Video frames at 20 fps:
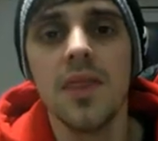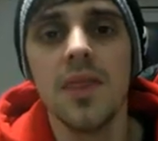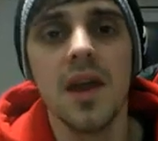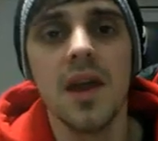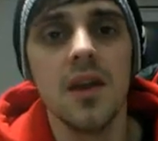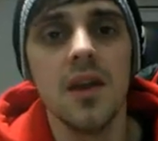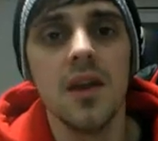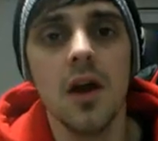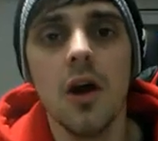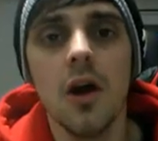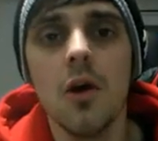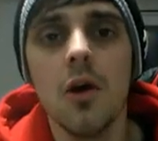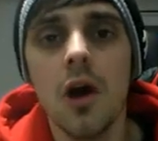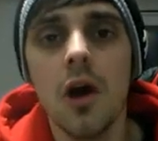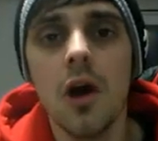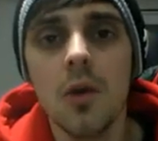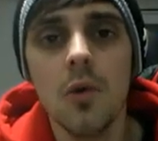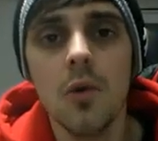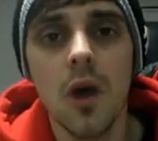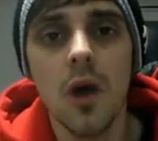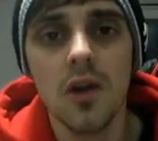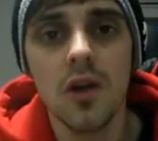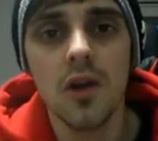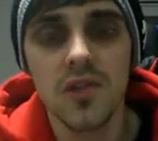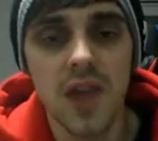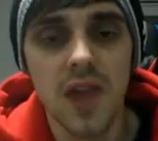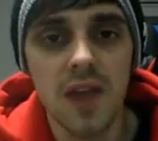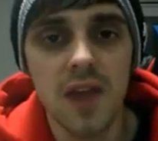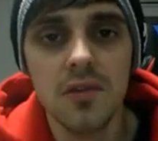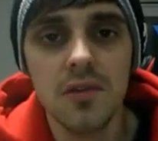Then I will
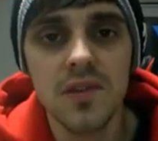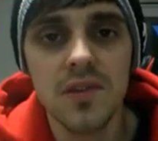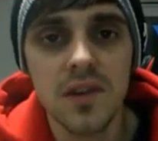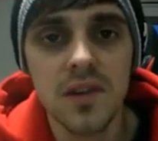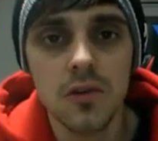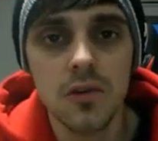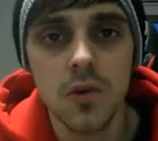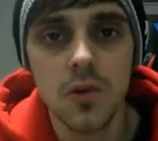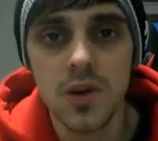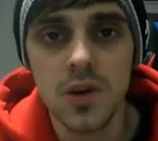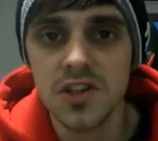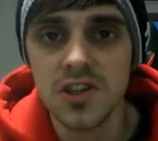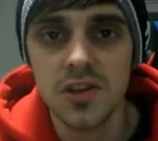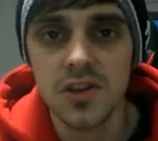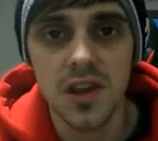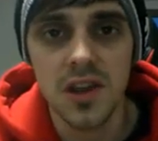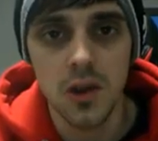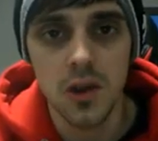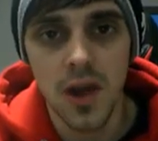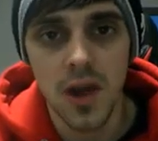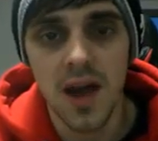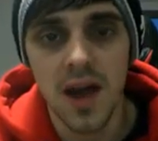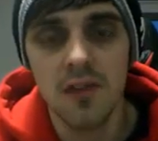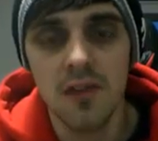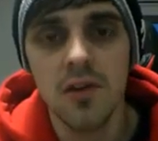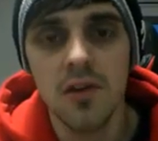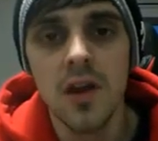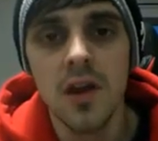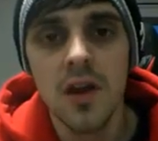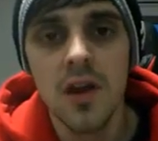answer every single question that you
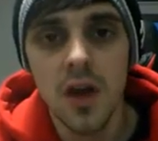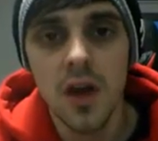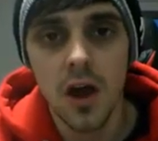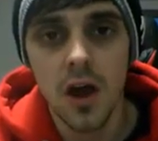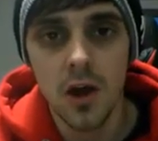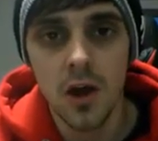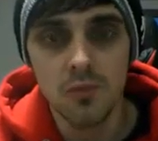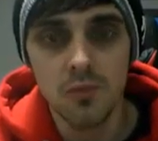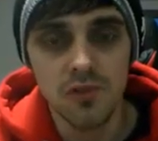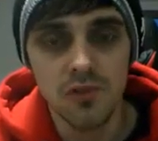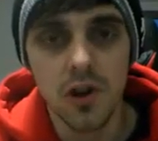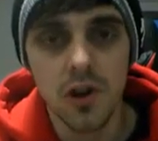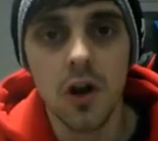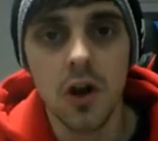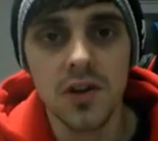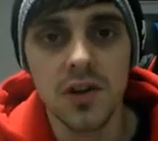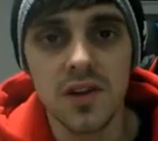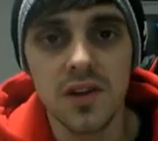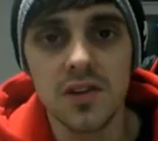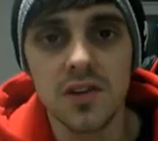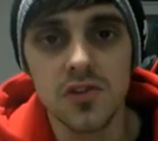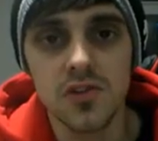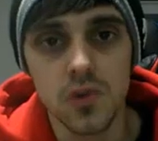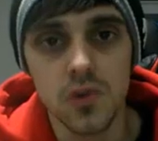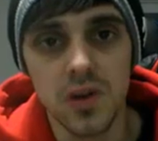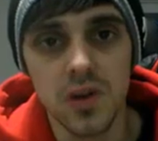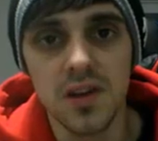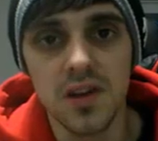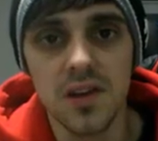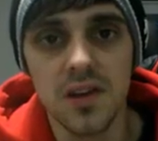have regarding
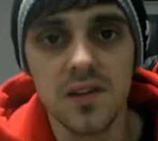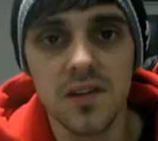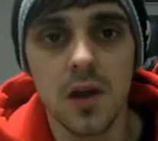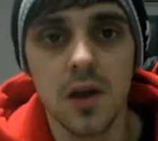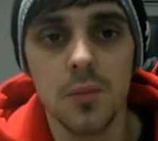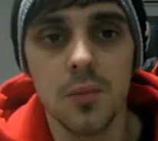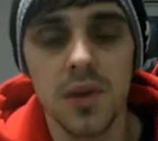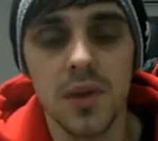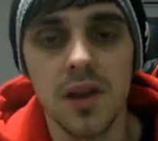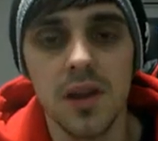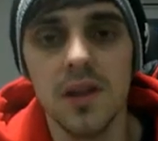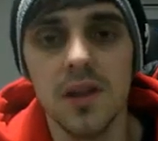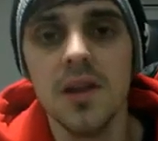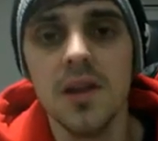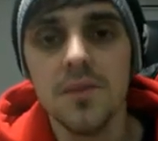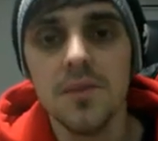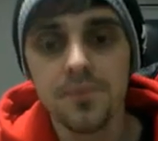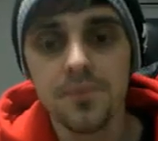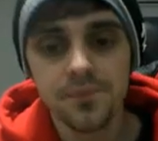joining this company.